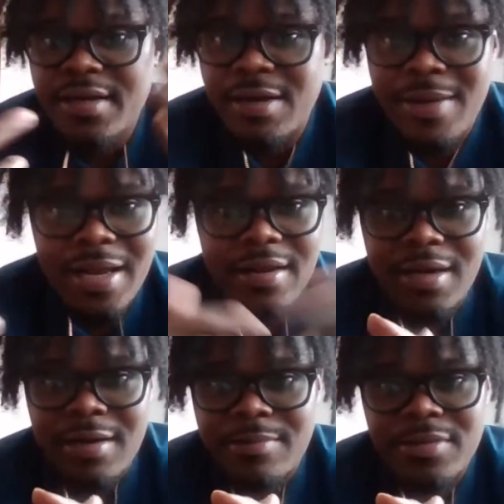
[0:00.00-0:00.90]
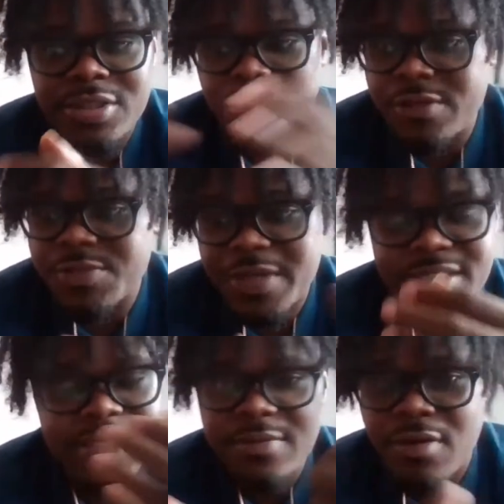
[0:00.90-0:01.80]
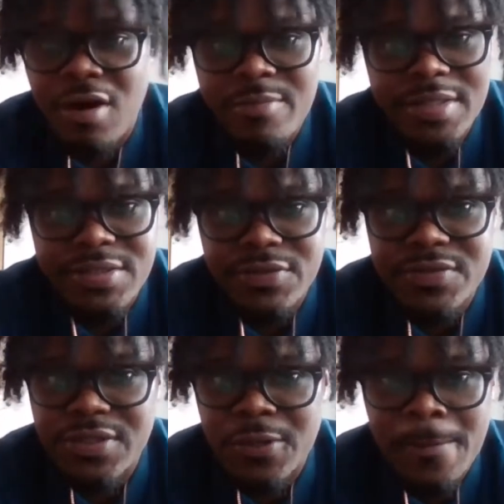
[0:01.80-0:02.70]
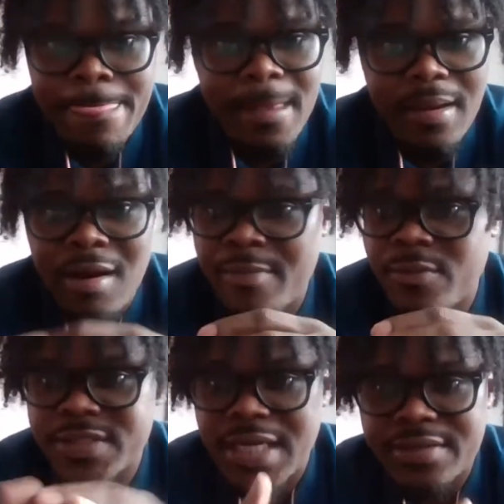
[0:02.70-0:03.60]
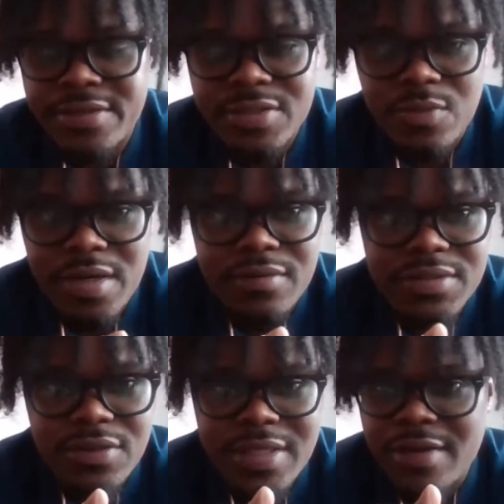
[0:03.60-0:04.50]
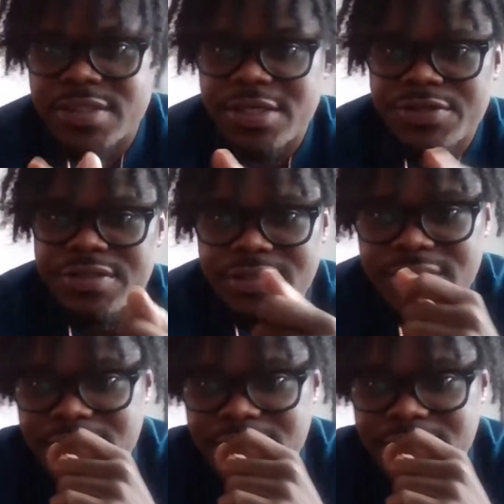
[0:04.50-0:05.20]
He was mixing it in with Harmon too. So Harmon was out there as well. So that was interesting